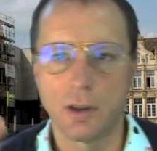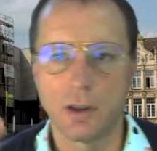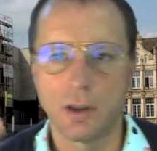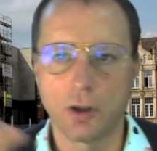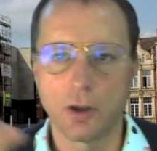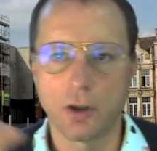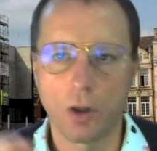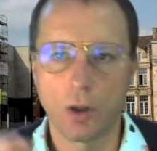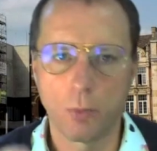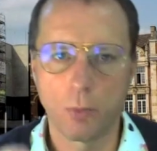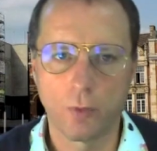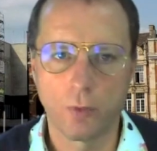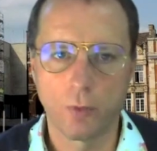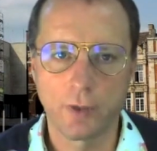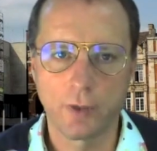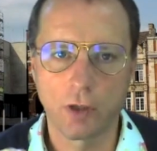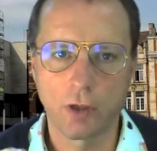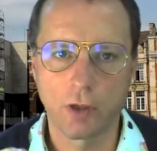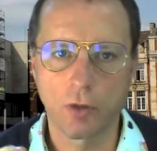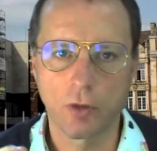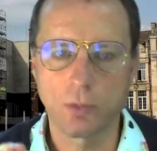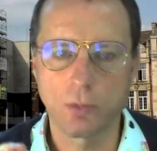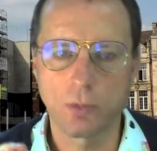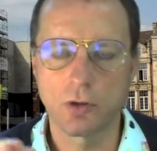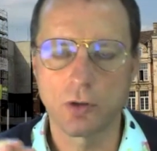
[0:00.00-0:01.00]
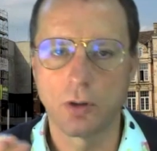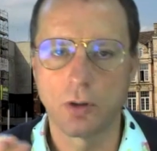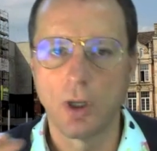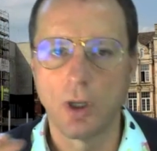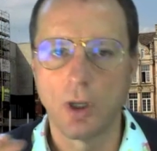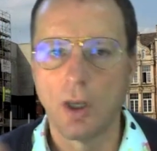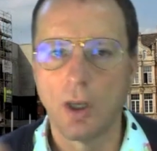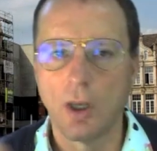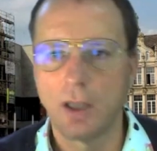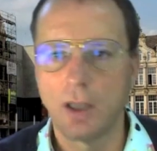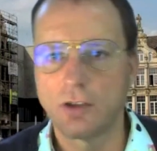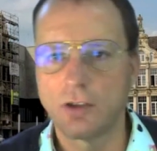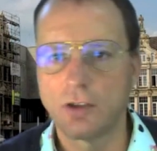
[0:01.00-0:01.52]
homomorphic encryption
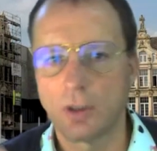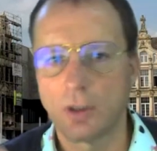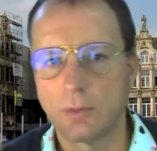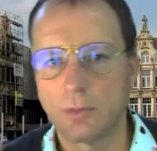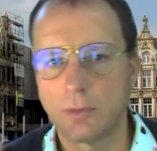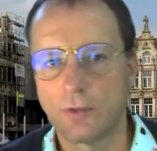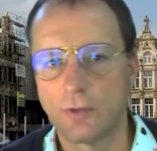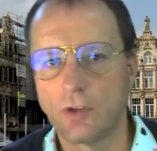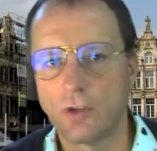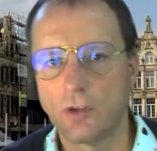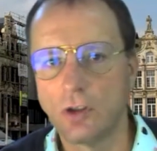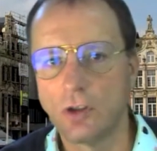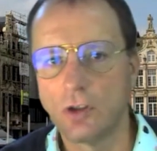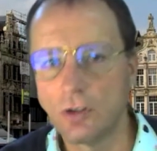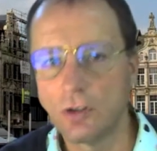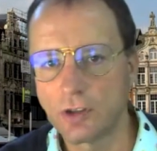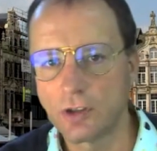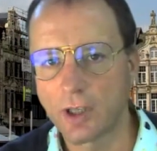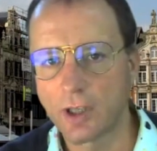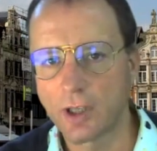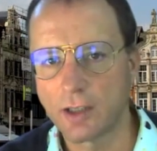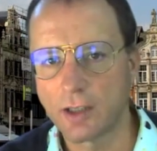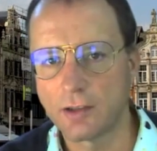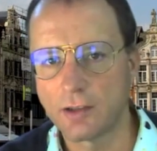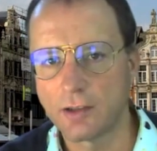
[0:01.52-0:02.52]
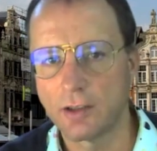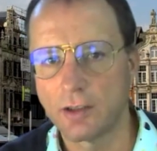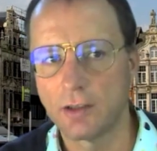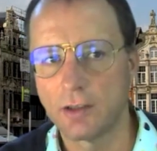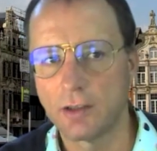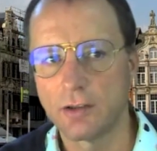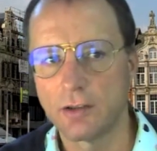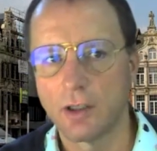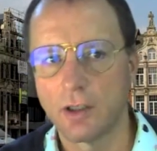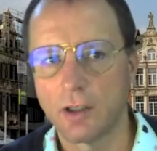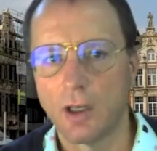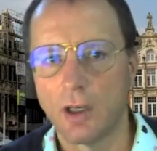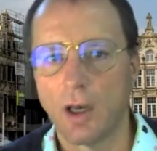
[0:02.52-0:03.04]
in terms of use cases
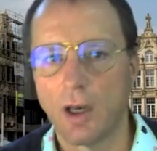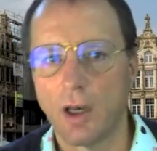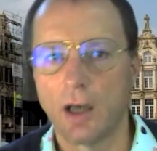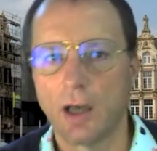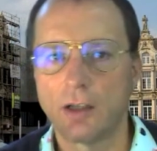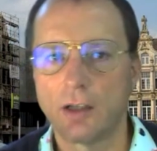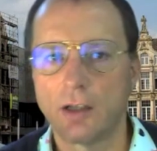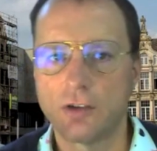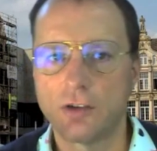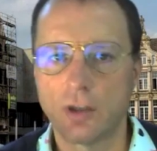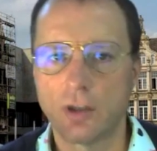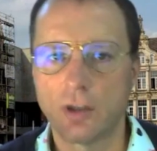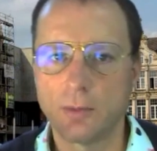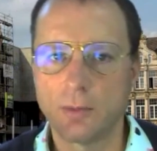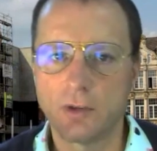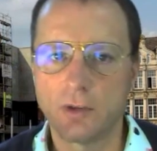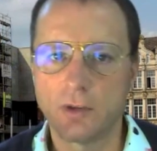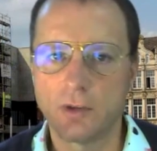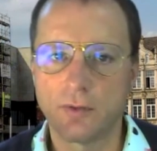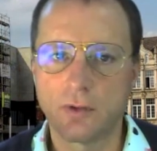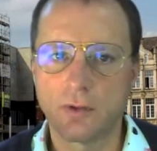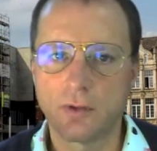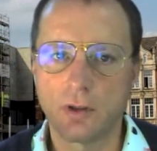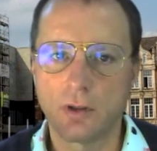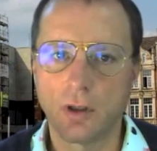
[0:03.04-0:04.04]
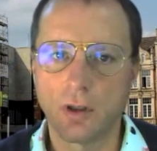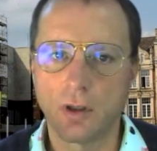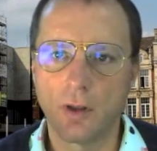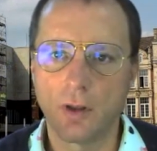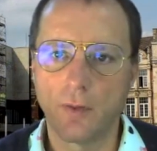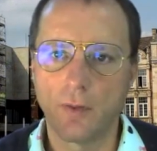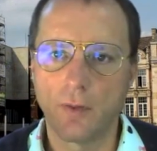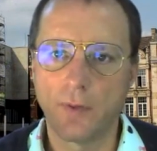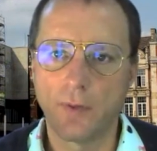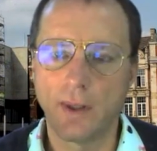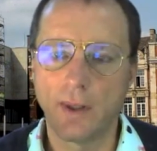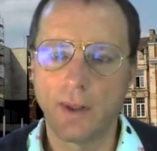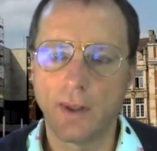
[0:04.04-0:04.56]
and in terms of
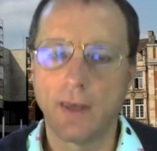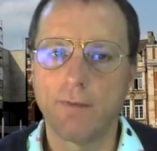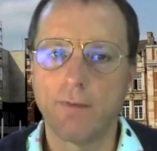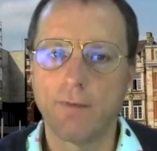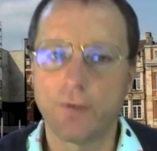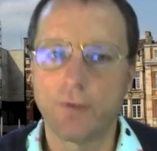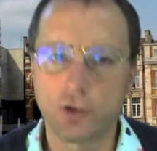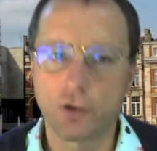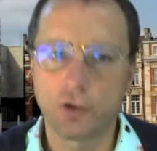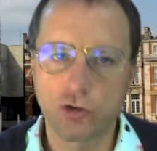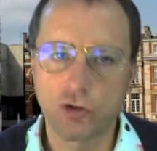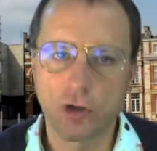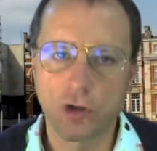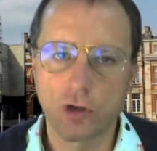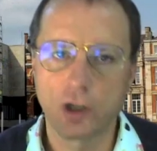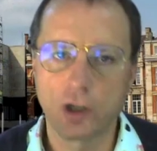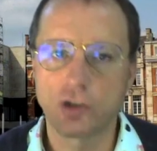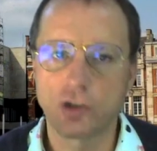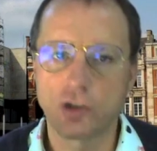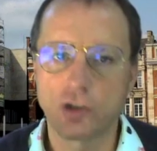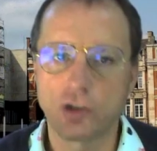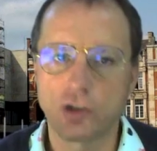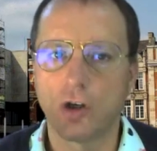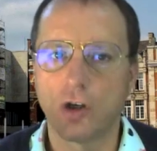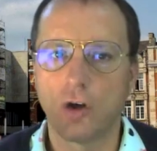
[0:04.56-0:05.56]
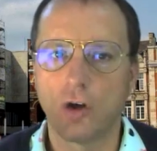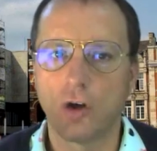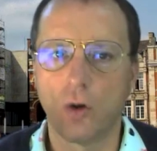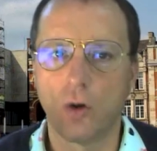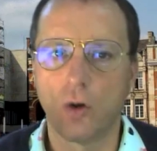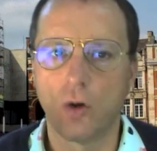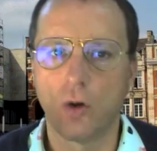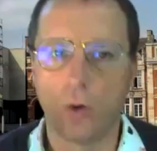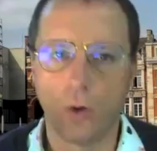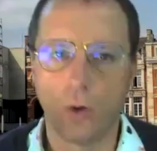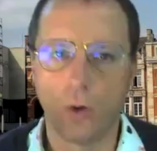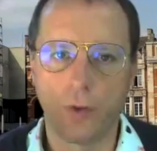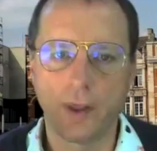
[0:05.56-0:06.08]
the infrastructure
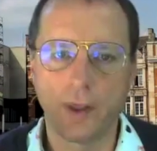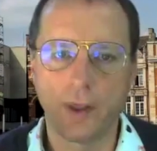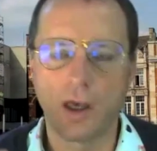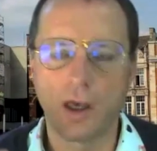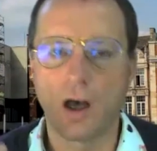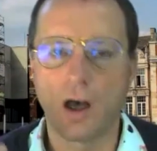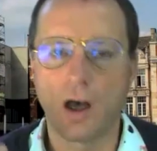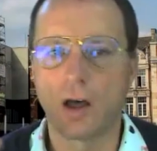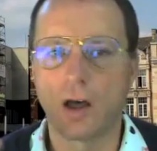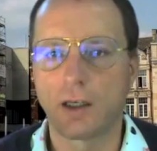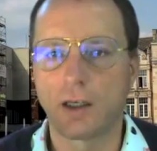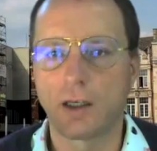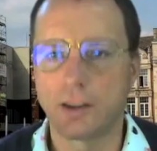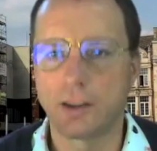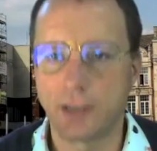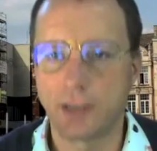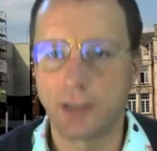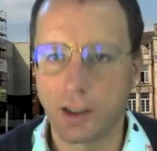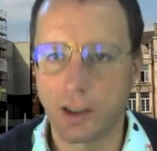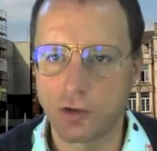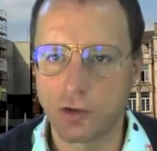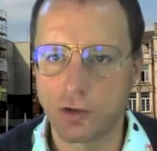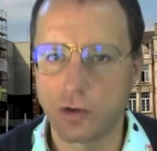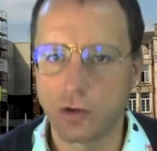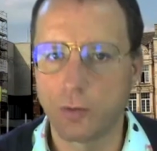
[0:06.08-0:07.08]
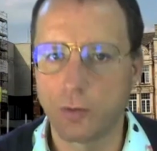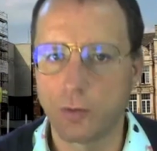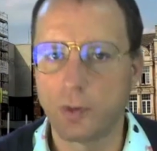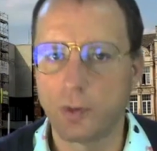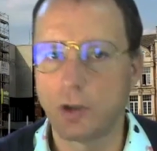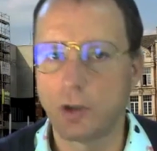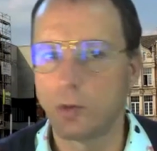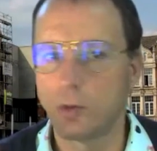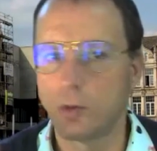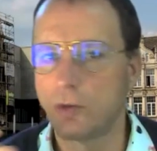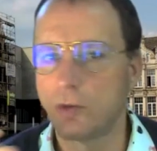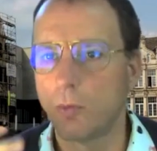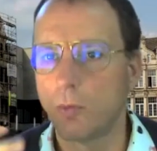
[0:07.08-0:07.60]
or the architecture to be
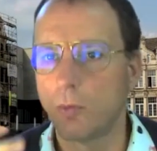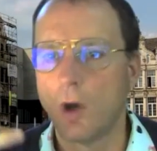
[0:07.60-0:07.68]
using?